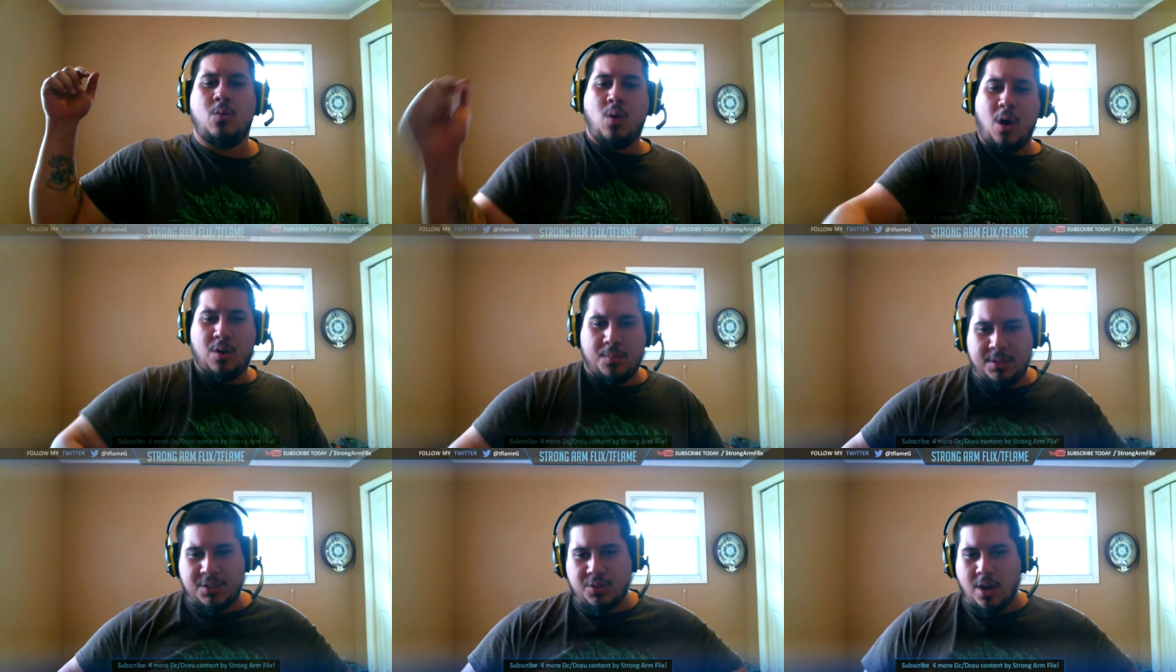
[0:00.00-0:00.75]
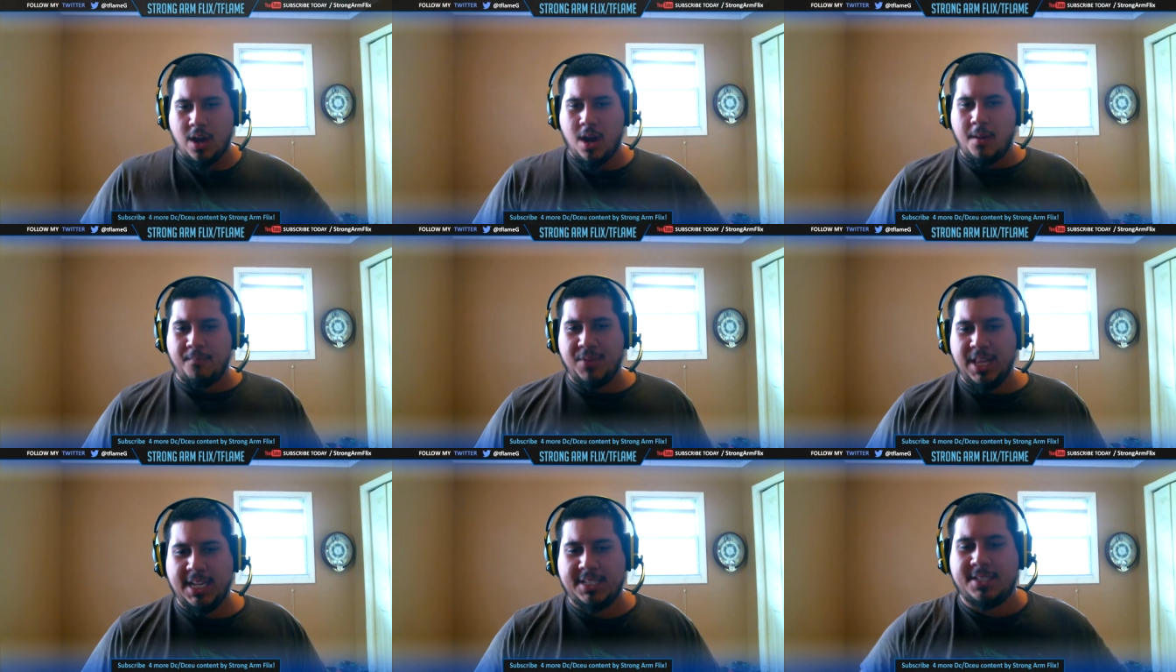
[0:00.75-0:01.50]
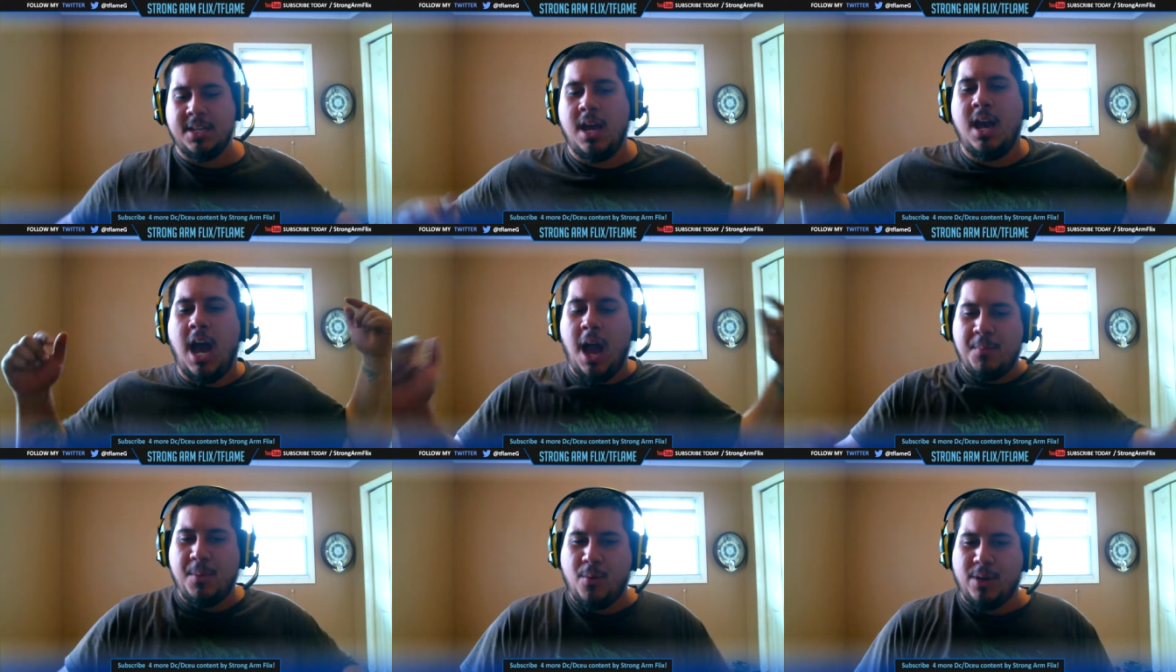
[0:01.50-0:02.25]
Welcome to Strong Arm Flix.
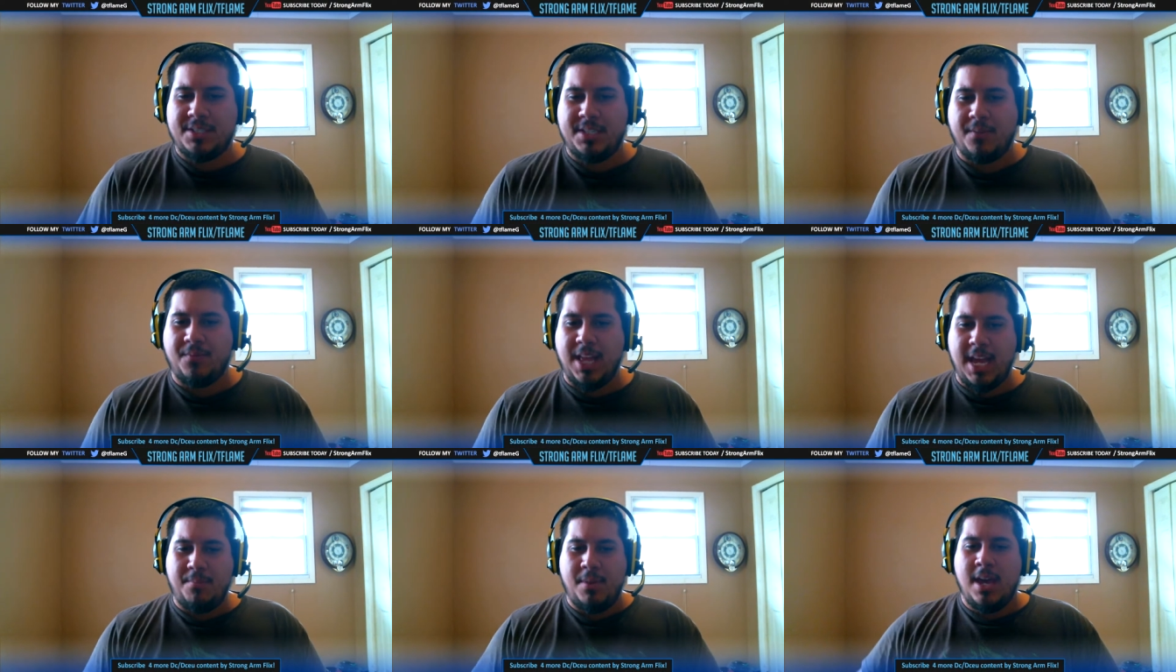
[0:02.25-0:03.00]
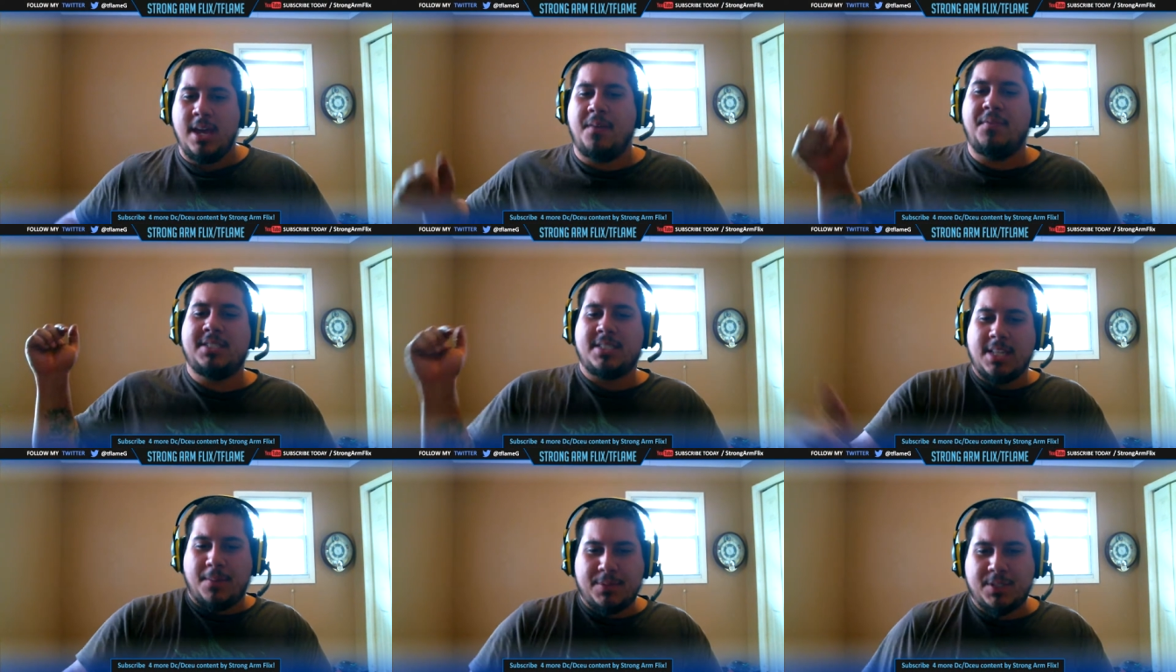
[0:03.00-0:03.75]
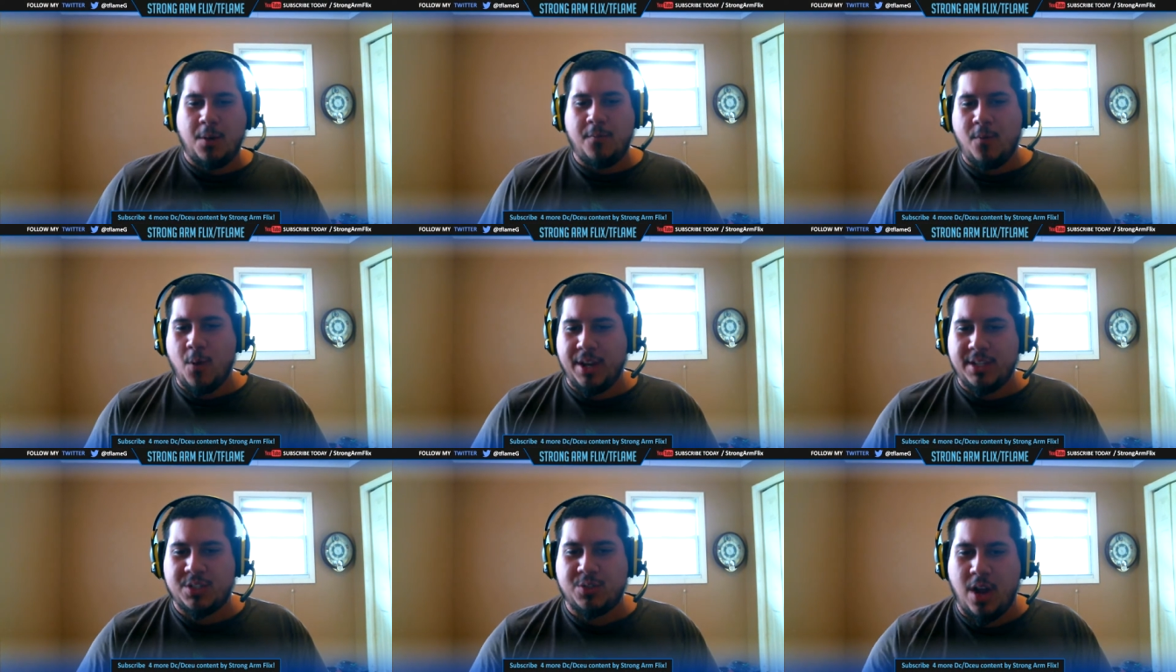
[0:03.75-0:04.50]
I'm your boy T Flame, and this is episode
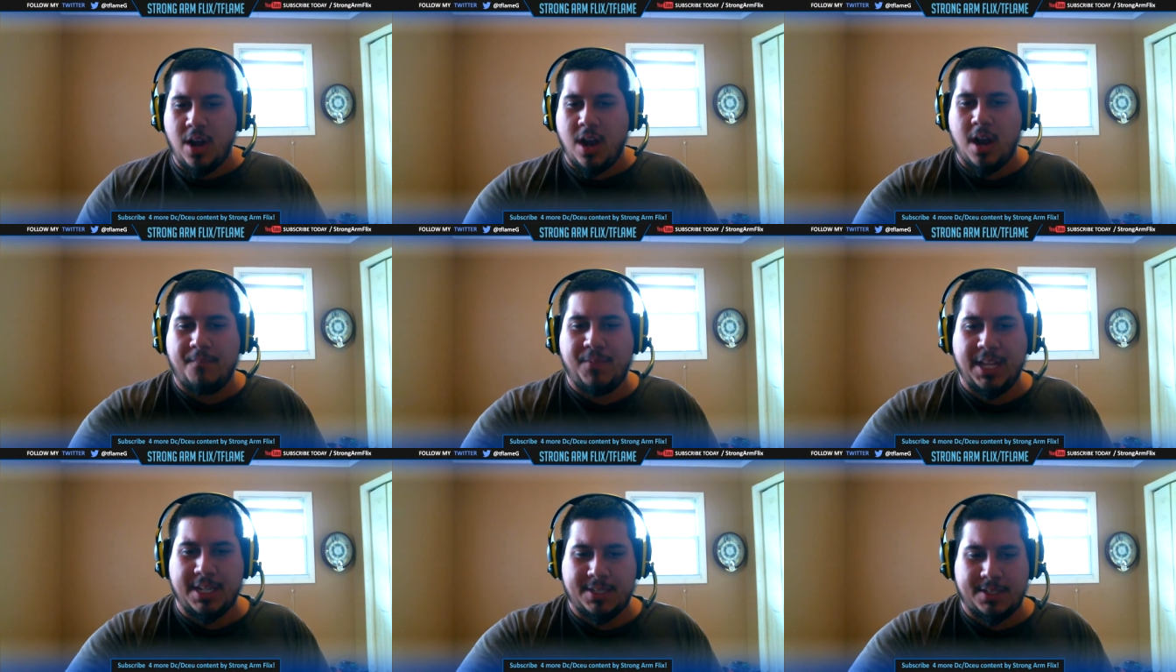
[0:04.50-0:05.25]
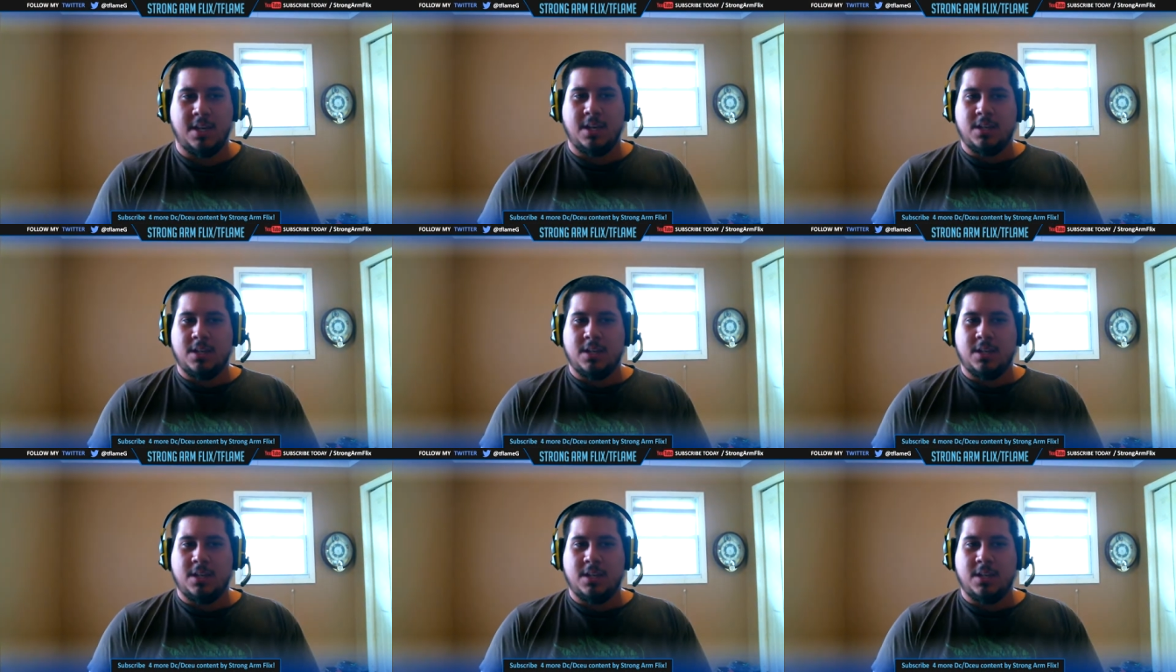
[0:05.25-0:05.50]
40 of Strong Arm Flix.